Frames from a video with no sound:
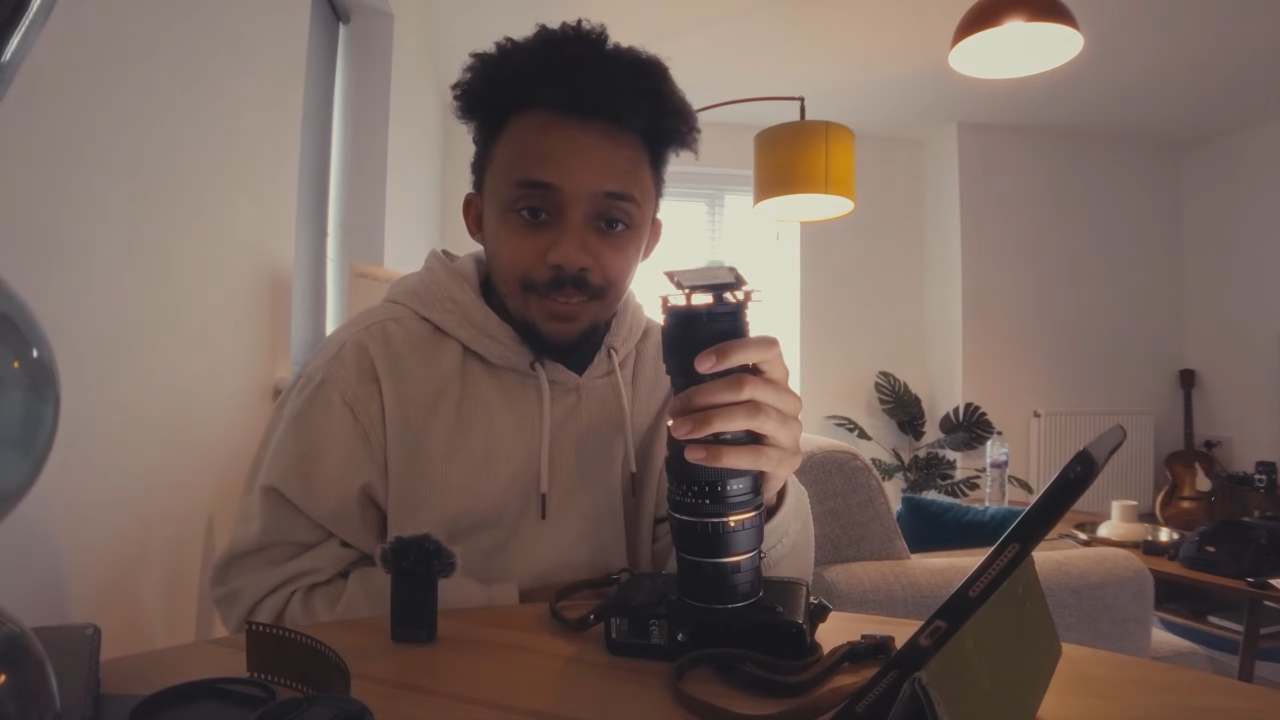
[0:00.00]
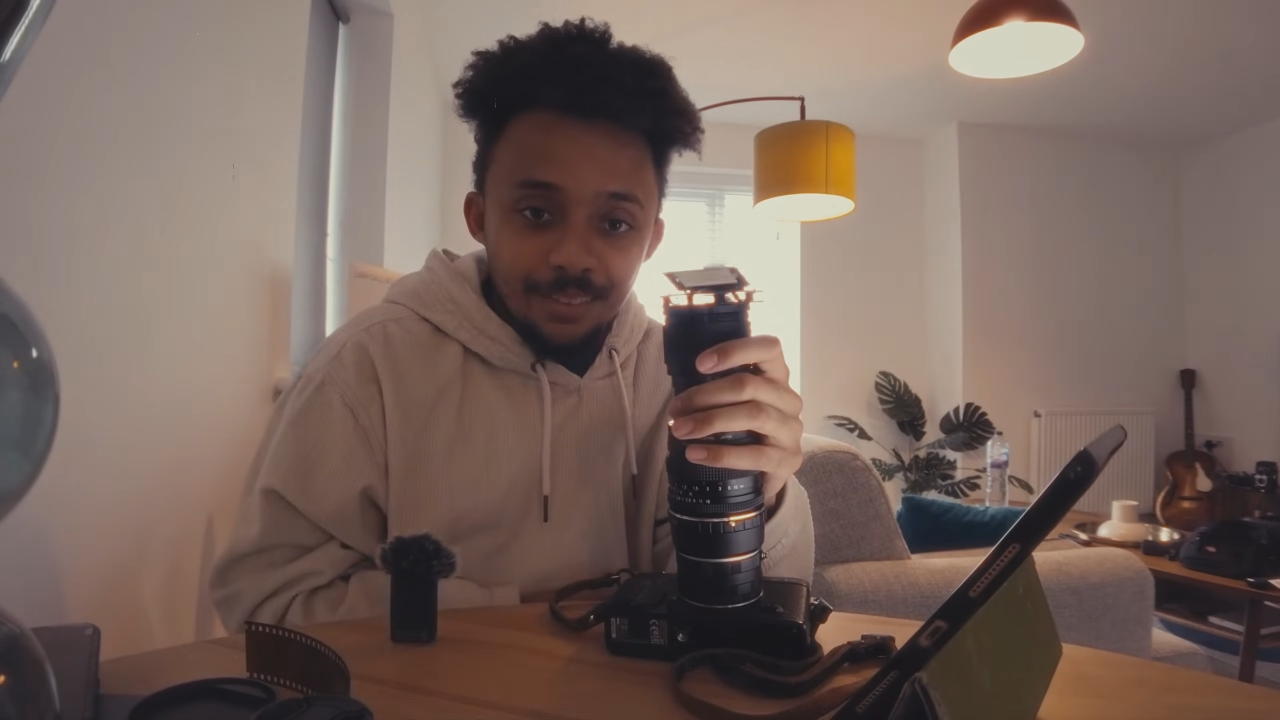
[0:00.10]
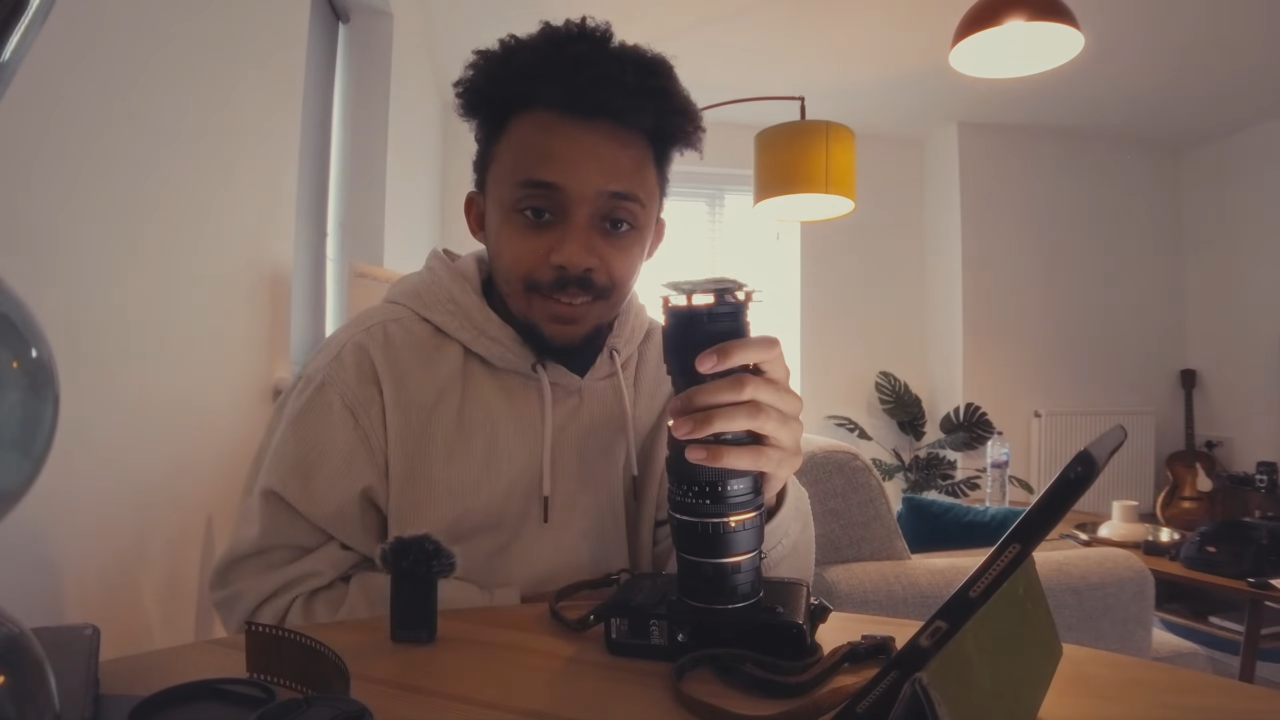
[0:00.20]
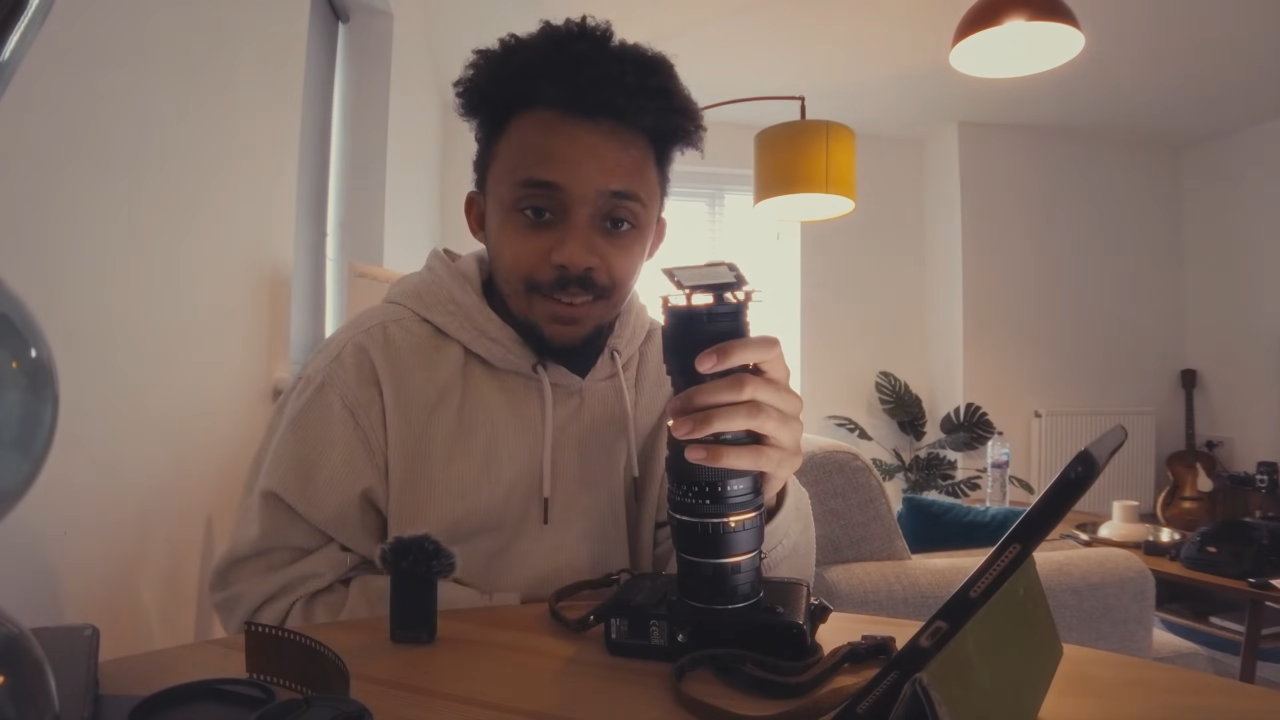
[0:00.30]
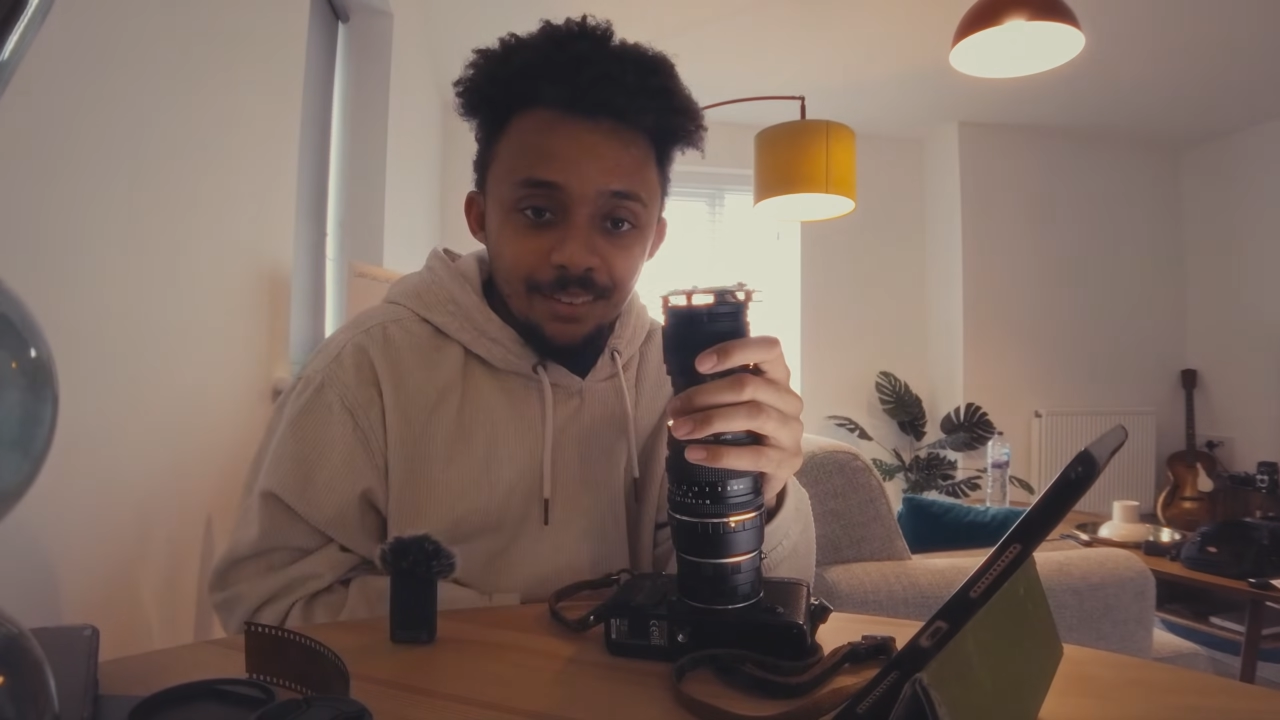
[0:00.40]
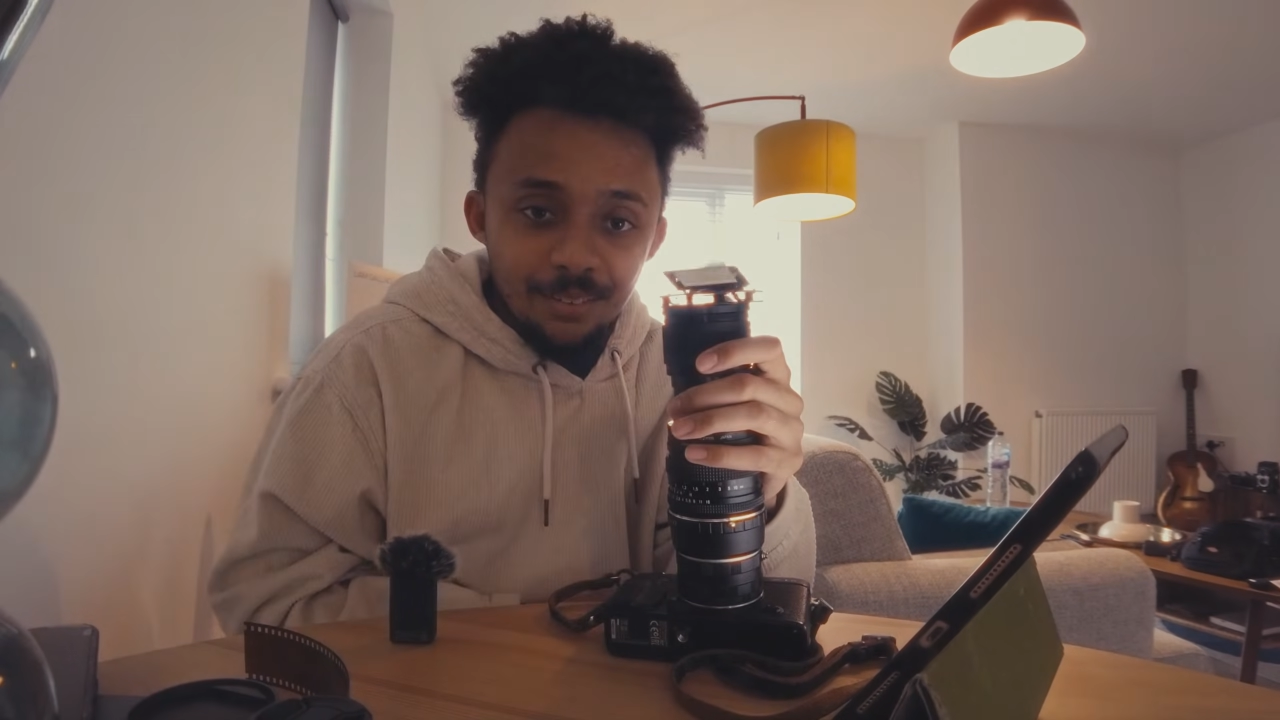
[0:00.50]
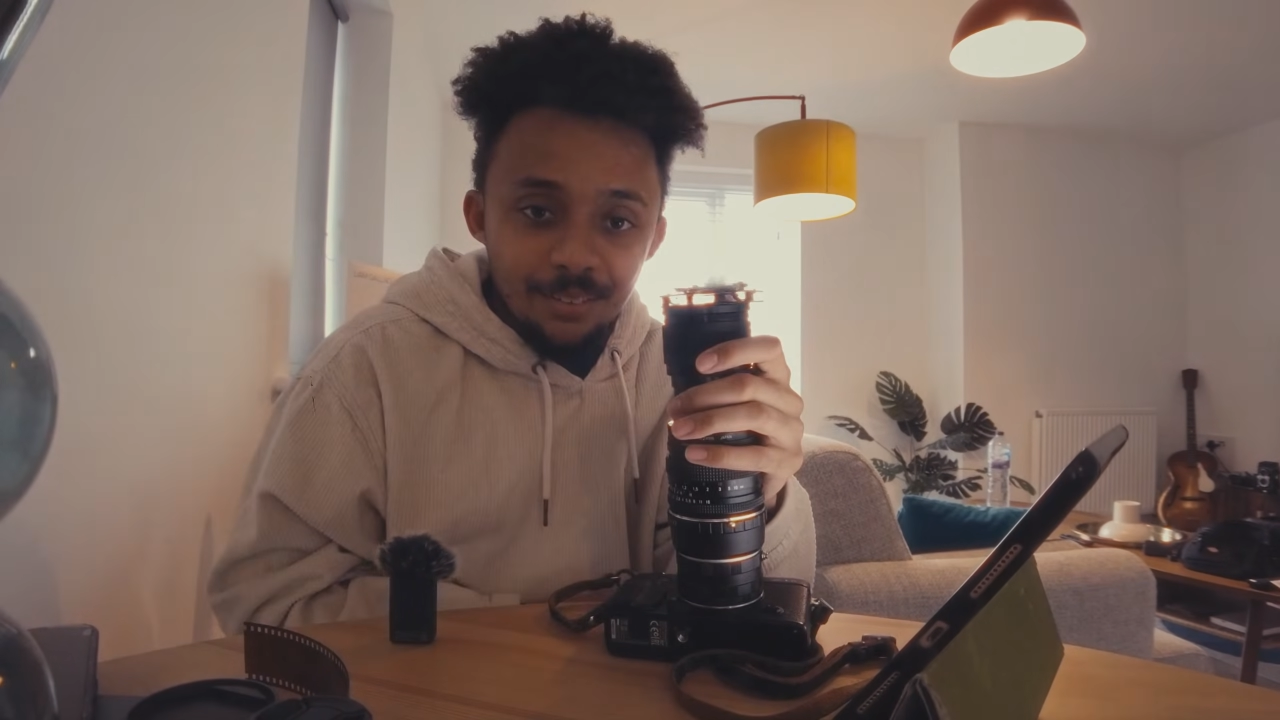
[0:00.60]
like that.